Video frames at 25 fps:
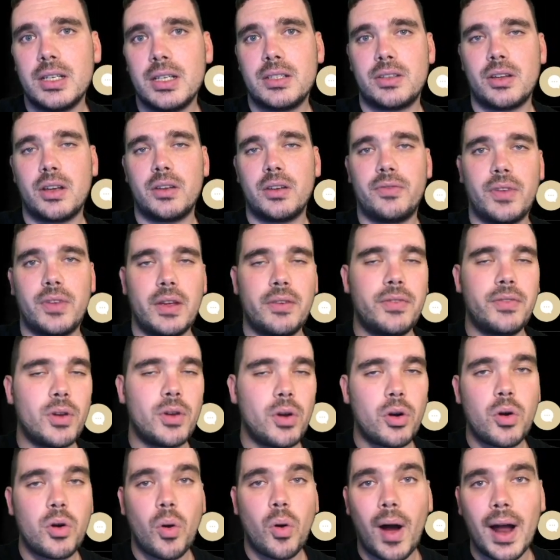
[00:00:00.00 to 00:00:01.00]
So if, if
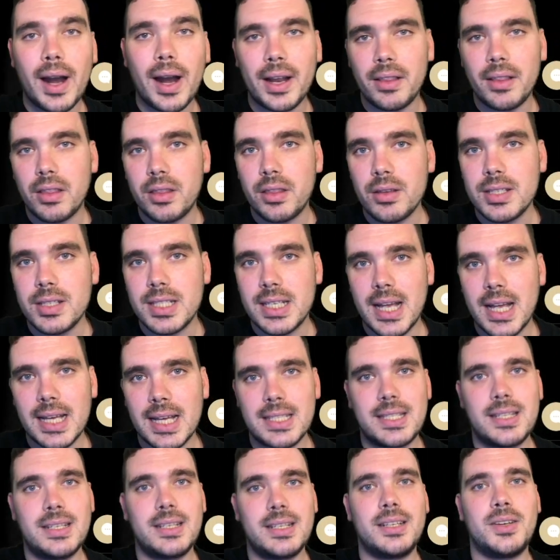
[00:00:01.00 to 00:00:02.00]
you're quite
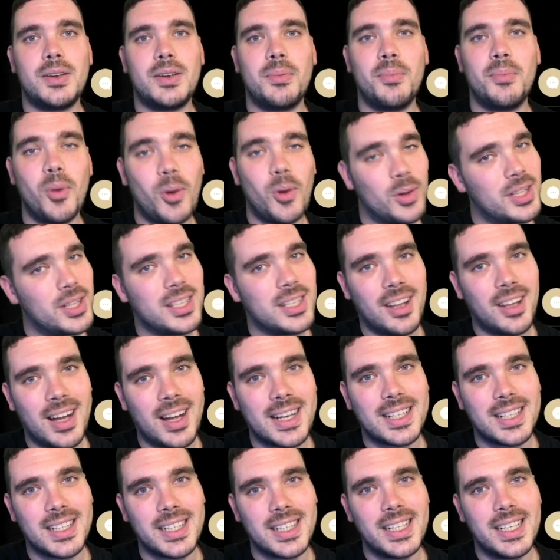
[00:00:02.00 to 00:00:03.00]
enthusiastic, you're more than
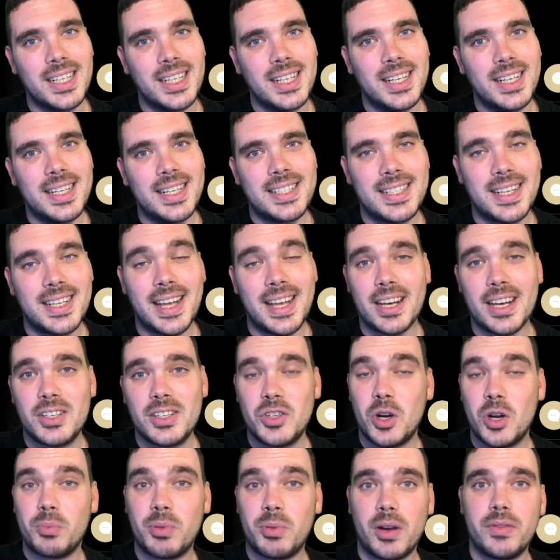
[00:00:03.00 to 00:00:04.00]
likely to get a
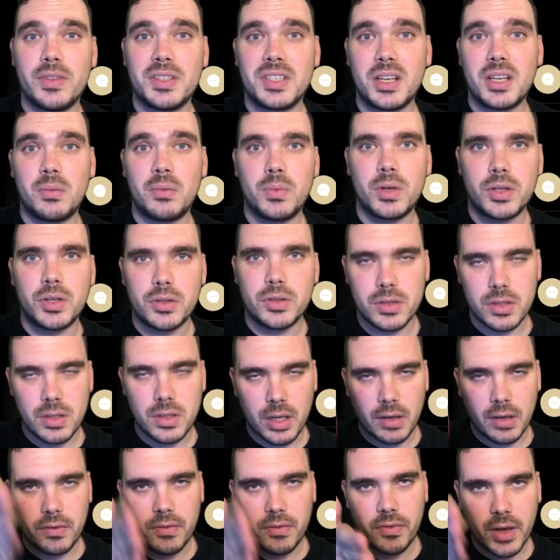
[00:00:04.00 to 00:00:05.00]
job over someone who's
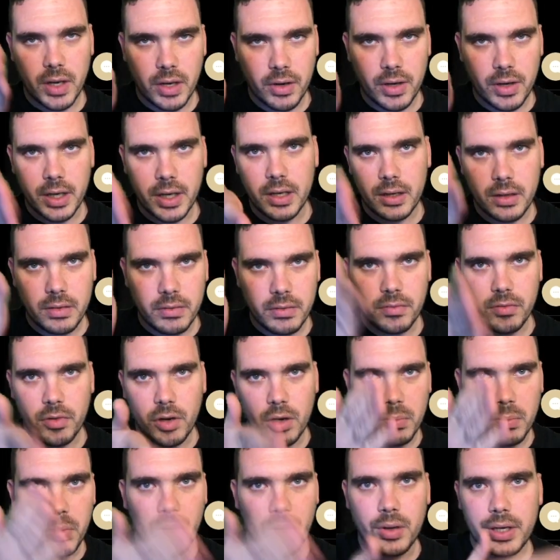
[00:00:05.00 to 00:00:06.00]
like very
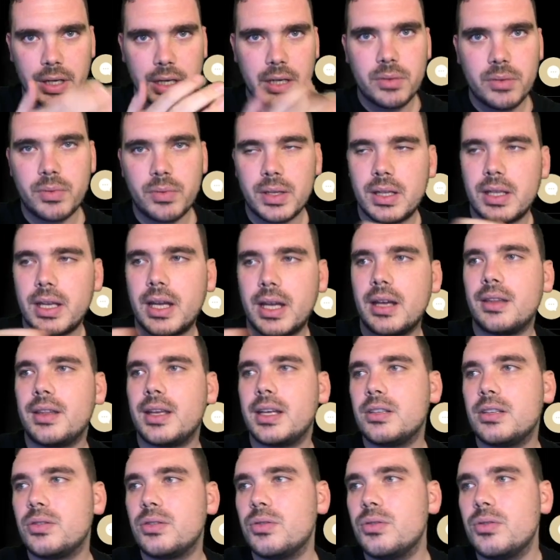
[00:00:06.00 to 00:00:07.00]
robotic with how they
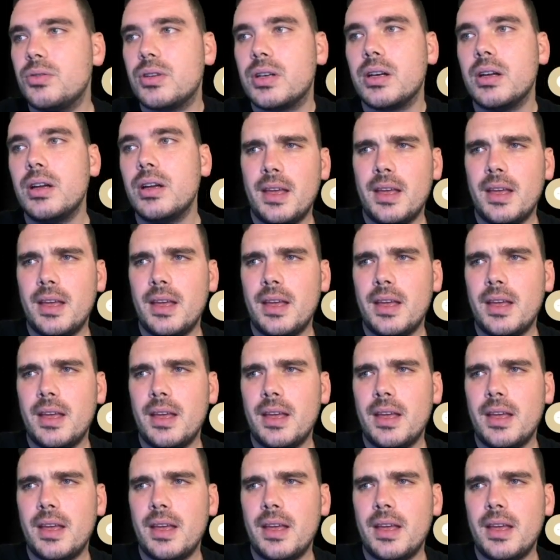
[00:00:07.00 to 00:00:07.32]
talk.